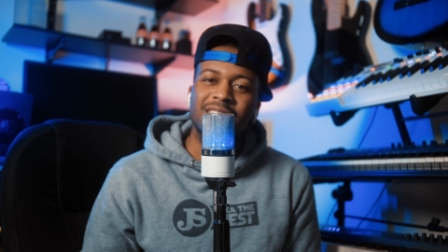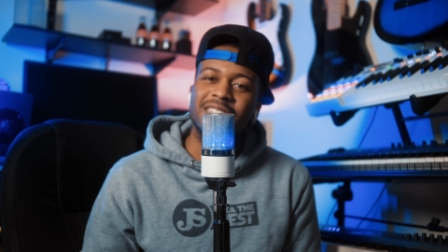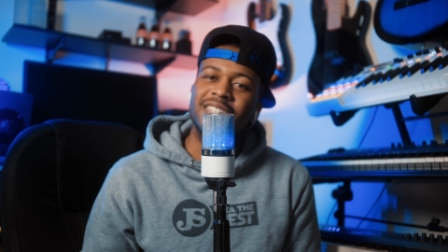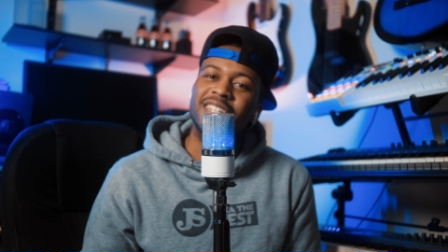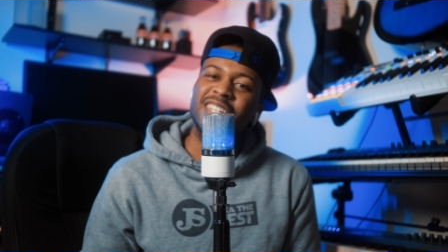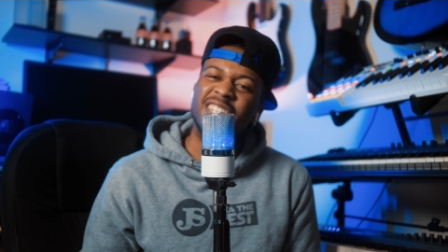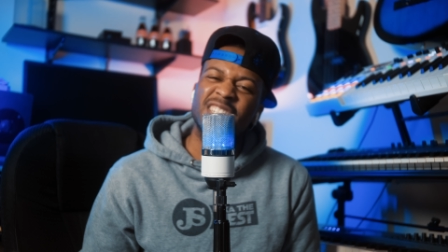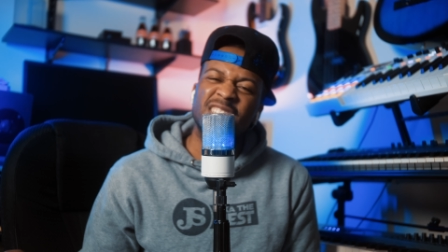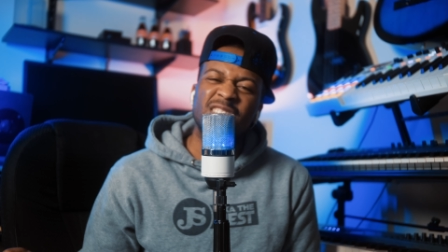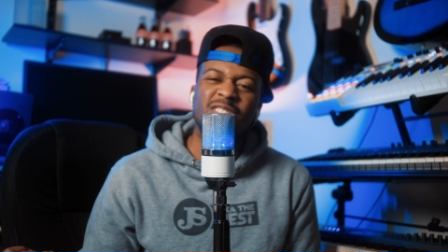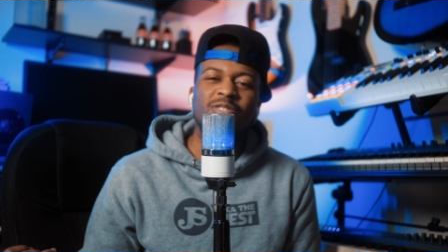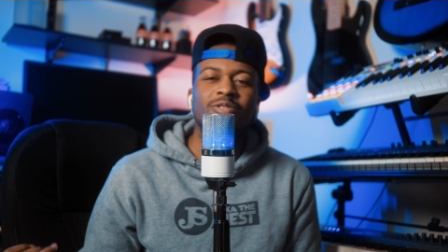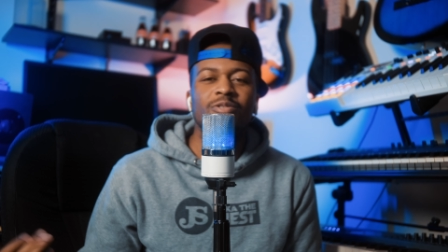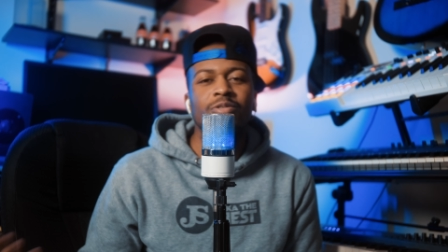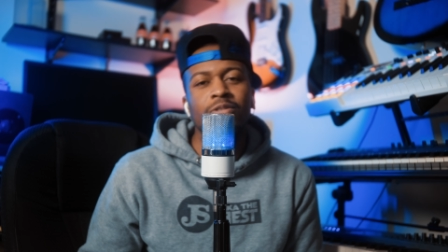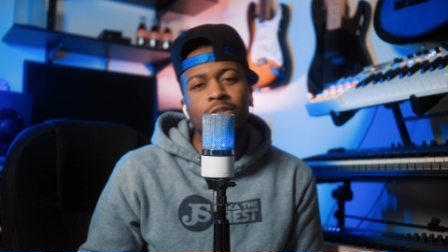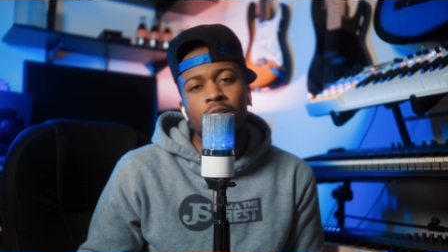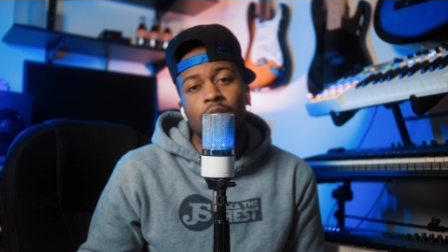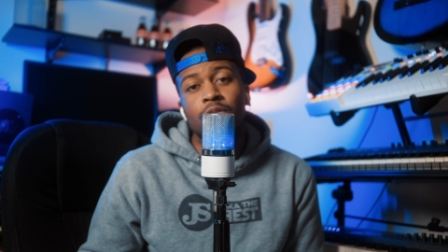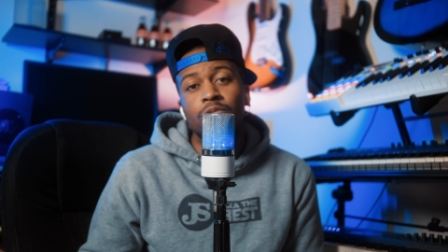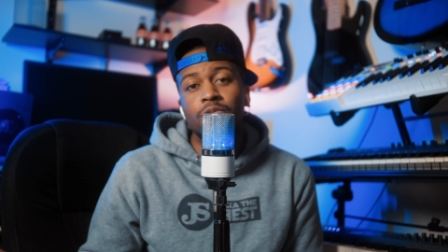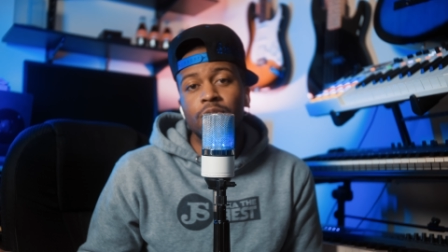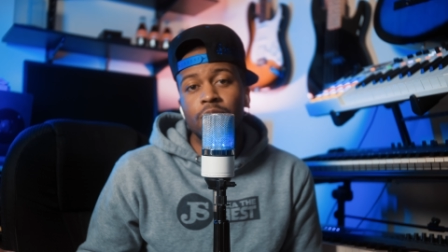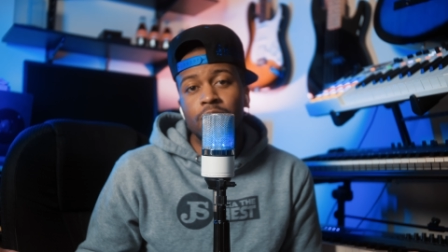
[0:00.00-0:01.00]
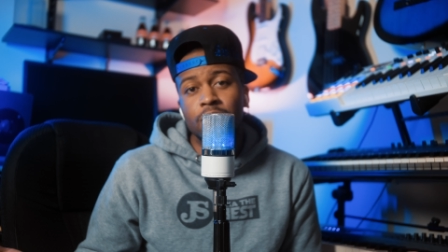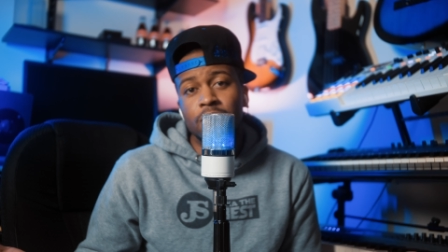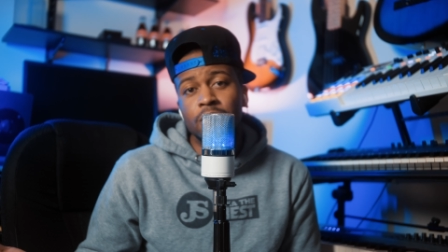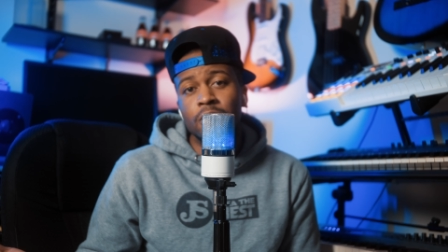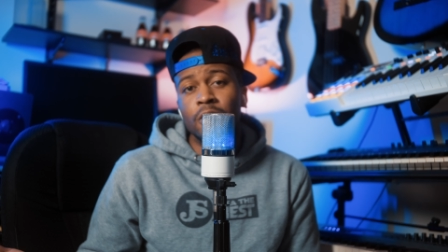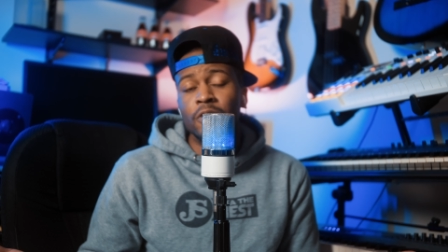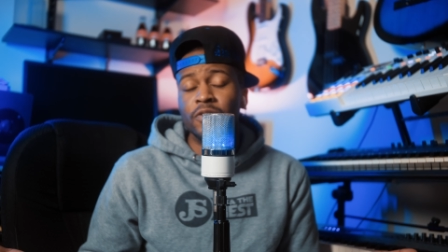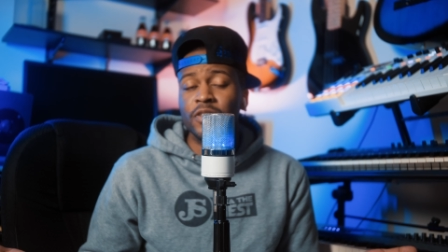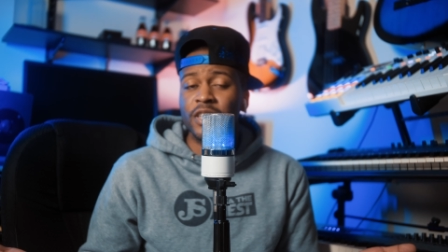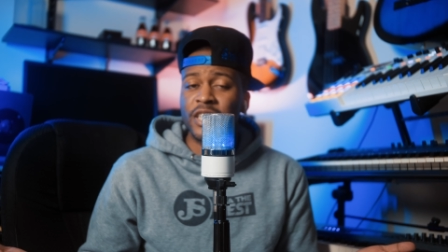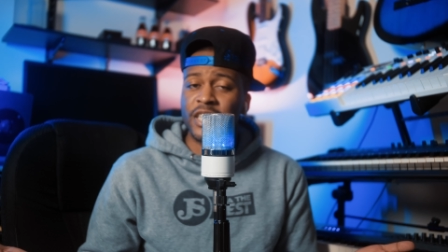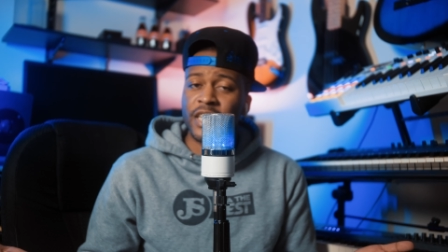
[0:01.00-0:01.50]
because you know, you
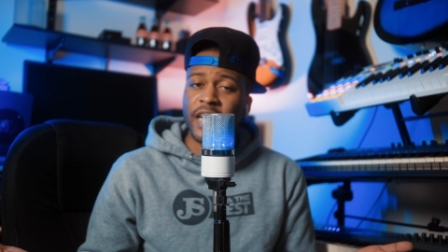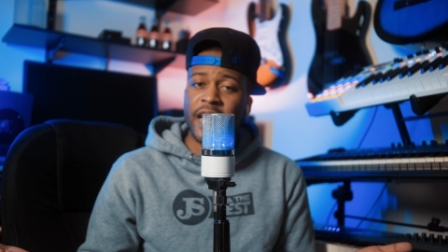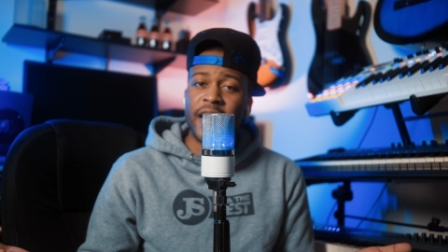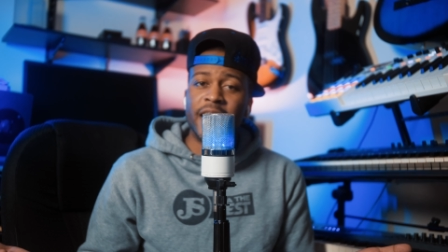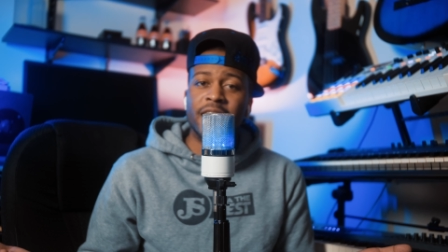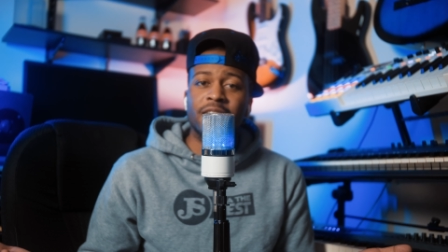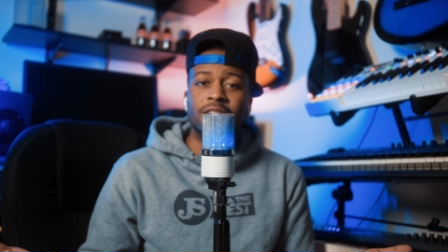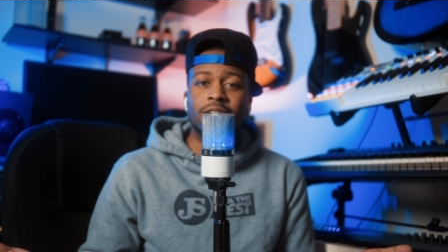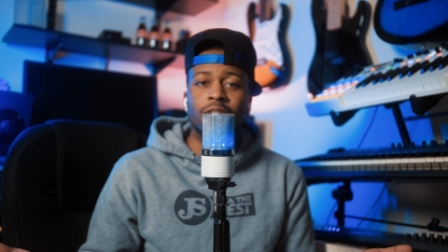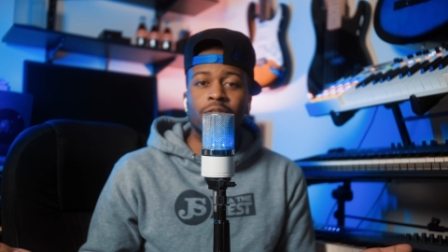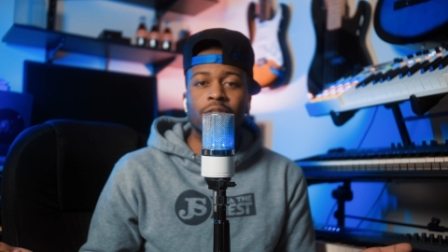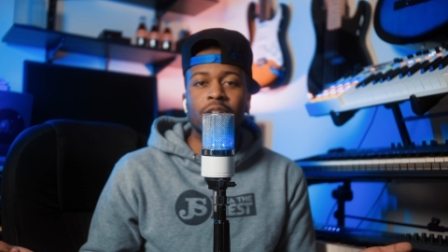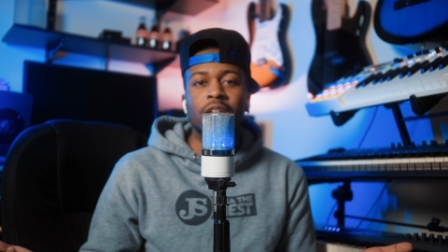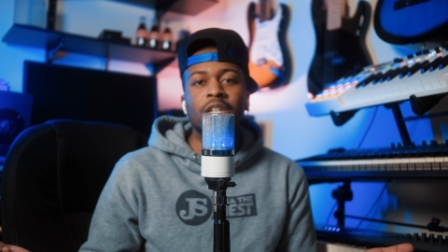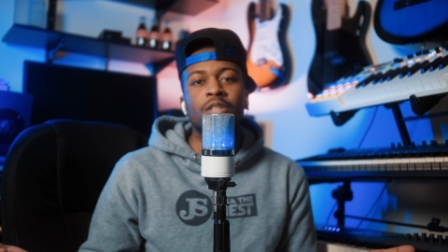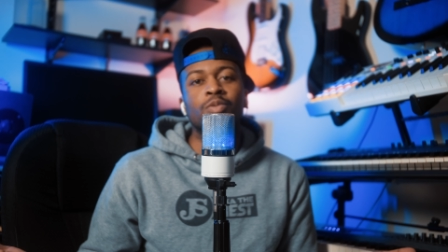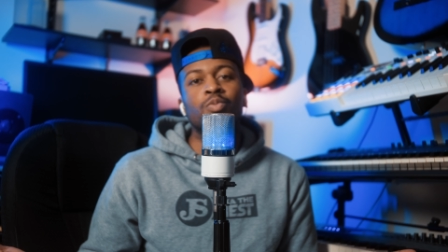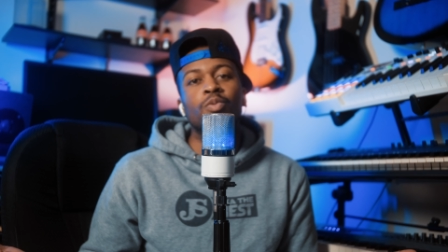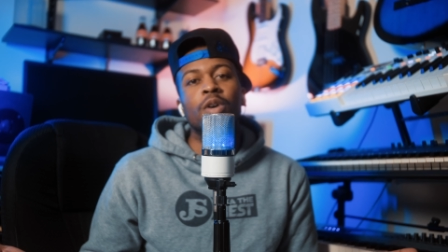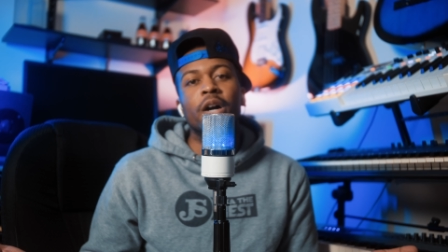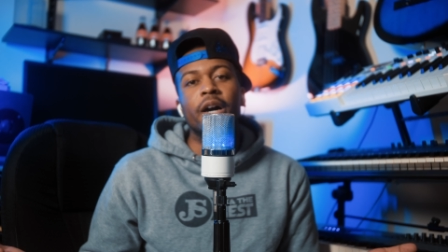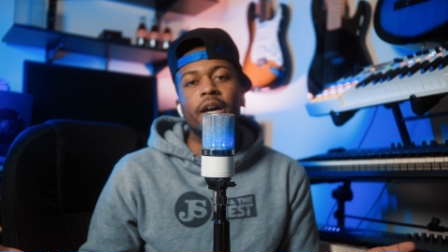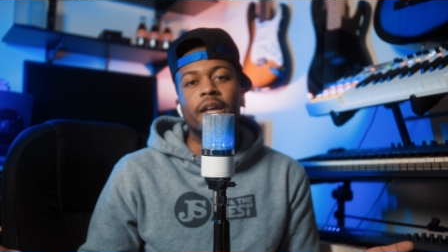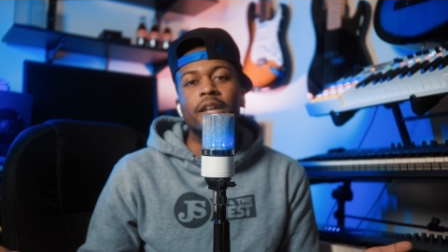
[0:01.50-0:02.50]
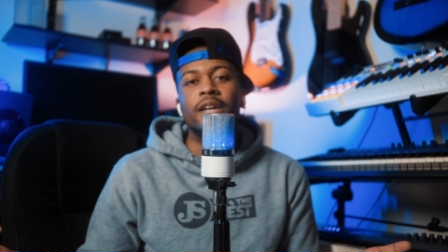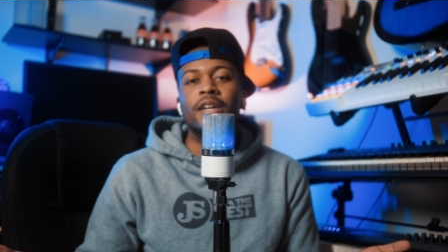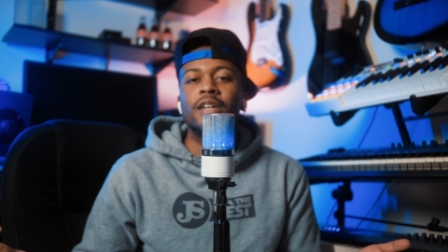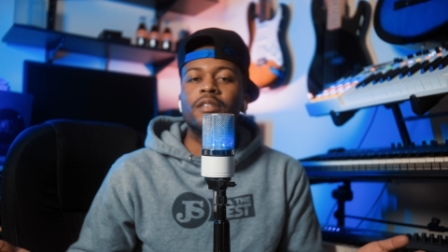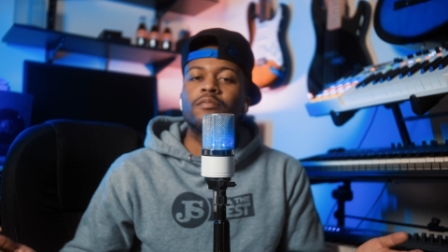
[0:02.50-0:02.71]
deserve your shine. So guess what?